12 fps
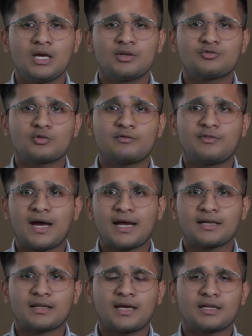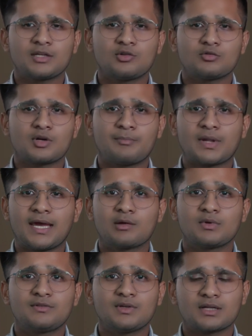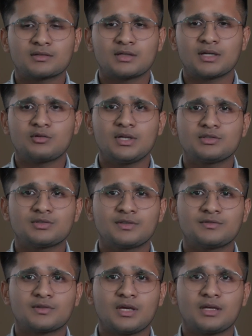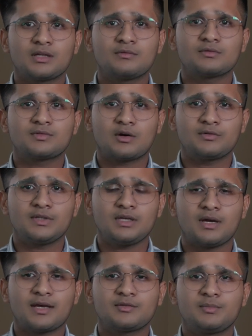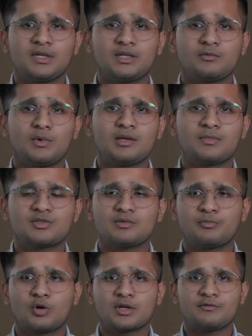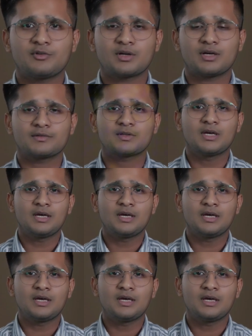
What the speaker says: So VAT and complying with Zatka regulations in Saudi has been very much important for us,